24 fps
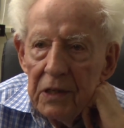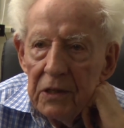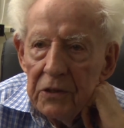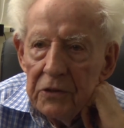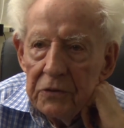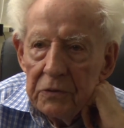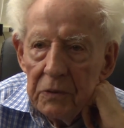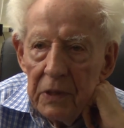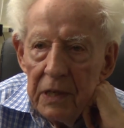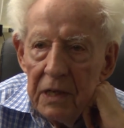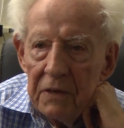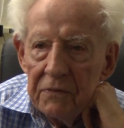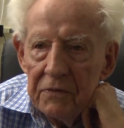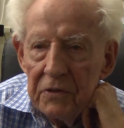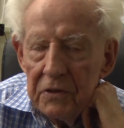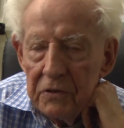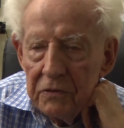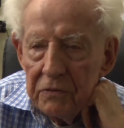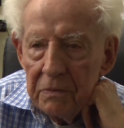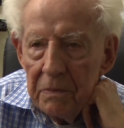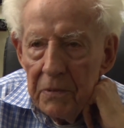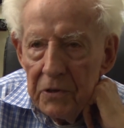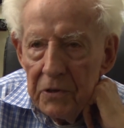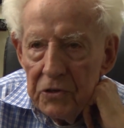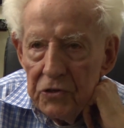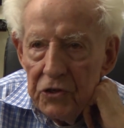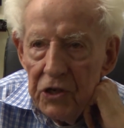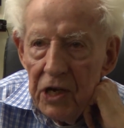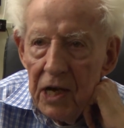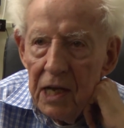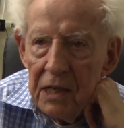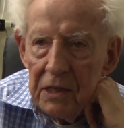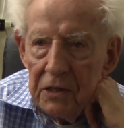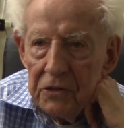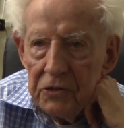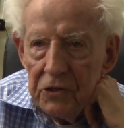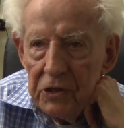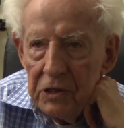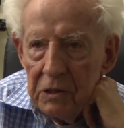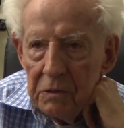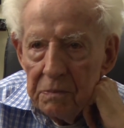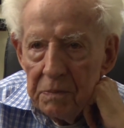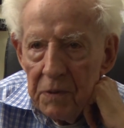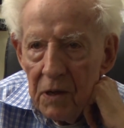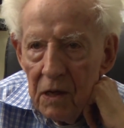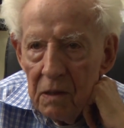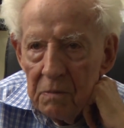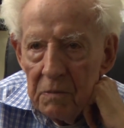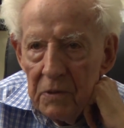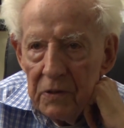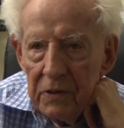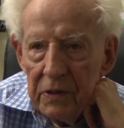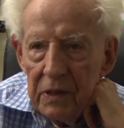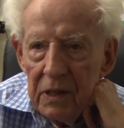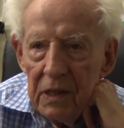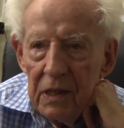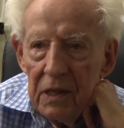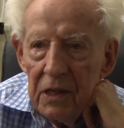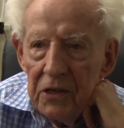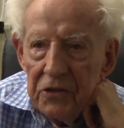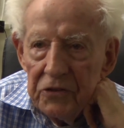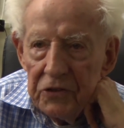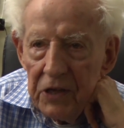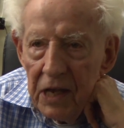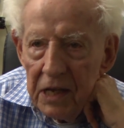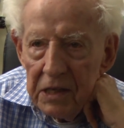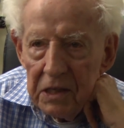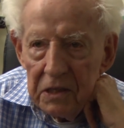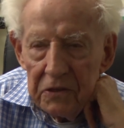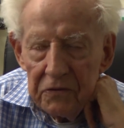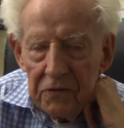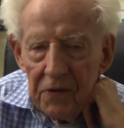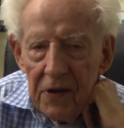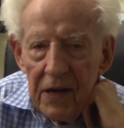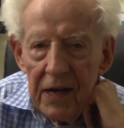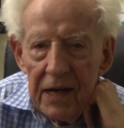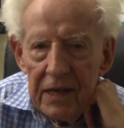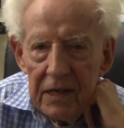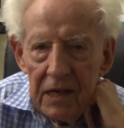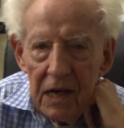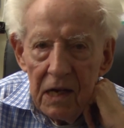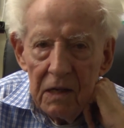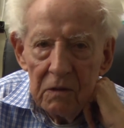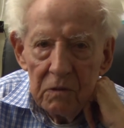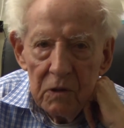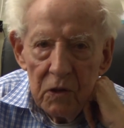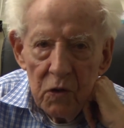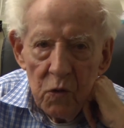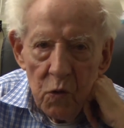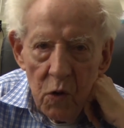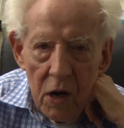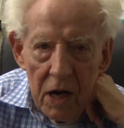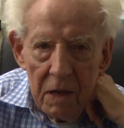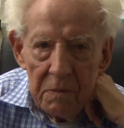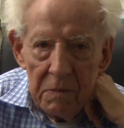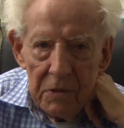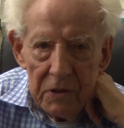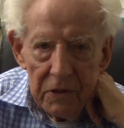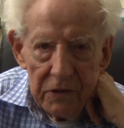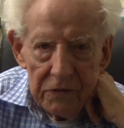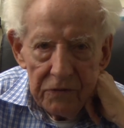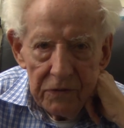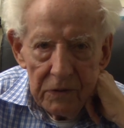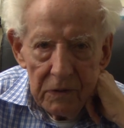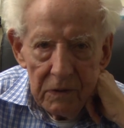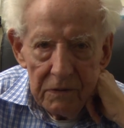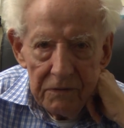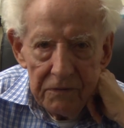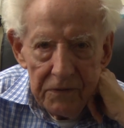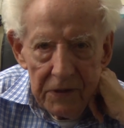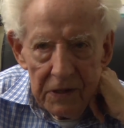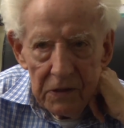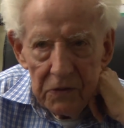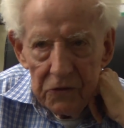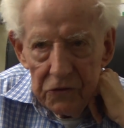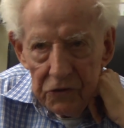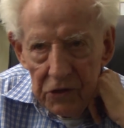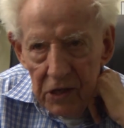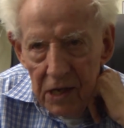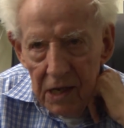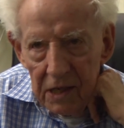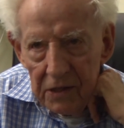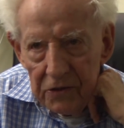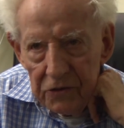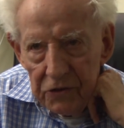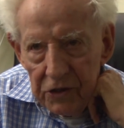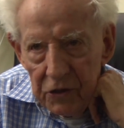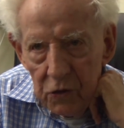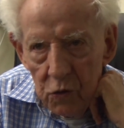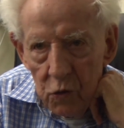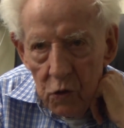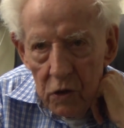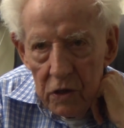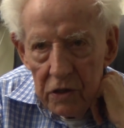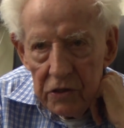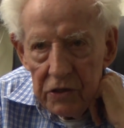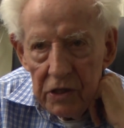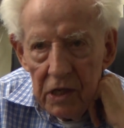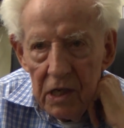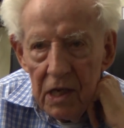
3 of us from the geology department satisfied our requirements for a field geology course